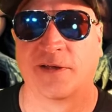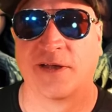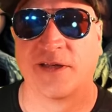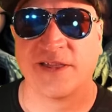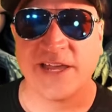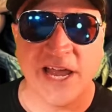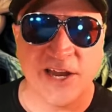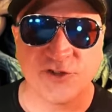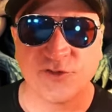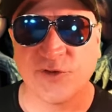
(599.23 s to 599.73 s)

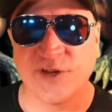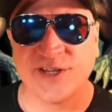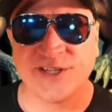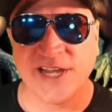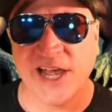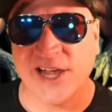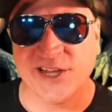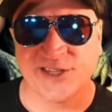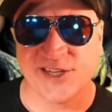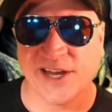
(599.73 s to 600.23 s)
The entry
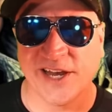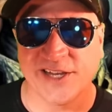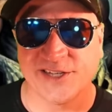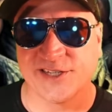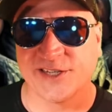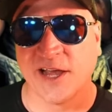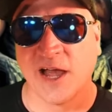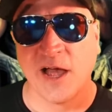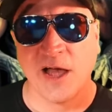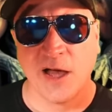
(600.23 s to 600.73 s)
says that
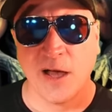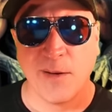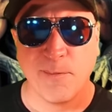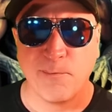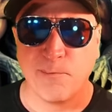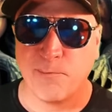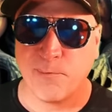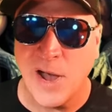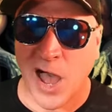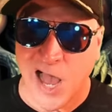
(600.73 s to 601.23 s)
it's
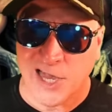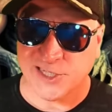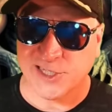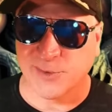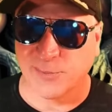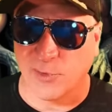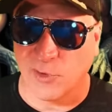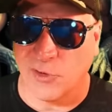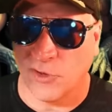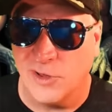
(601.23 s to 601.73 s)

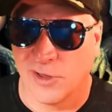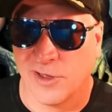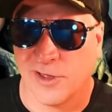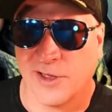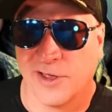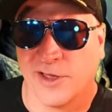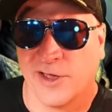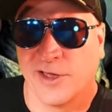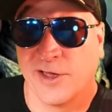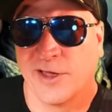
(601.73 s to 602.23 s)
possible
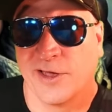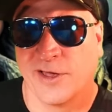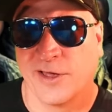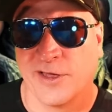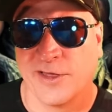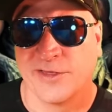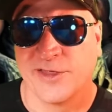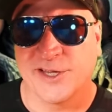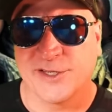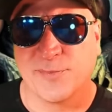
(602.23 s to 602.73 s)

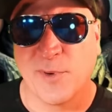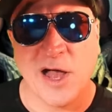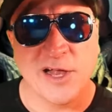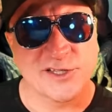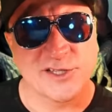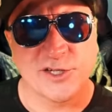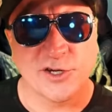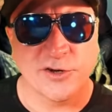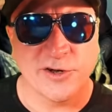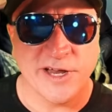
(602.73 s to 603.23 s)
This
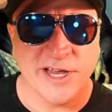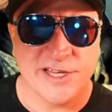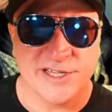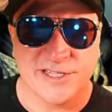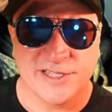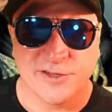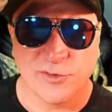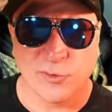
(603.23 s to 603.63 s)
monster is